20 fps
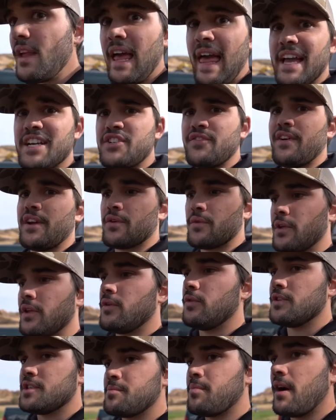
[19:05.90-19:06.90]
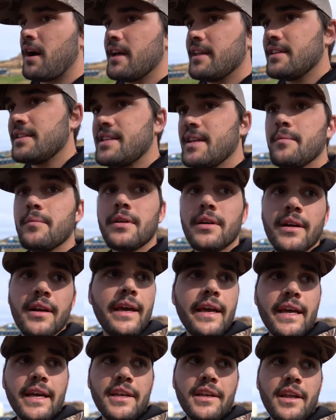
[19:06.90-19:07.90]
I actually found a really cool spot in the timber,
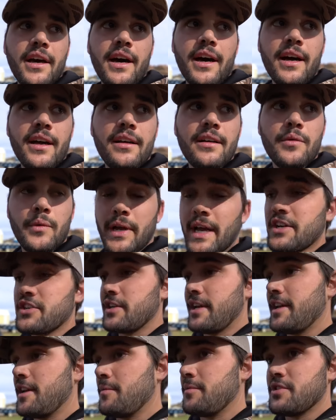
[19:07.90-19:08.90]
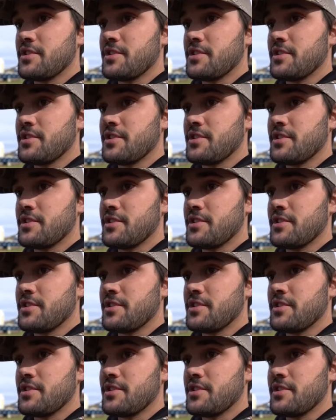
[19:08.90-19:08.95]
and uh, we actually ended up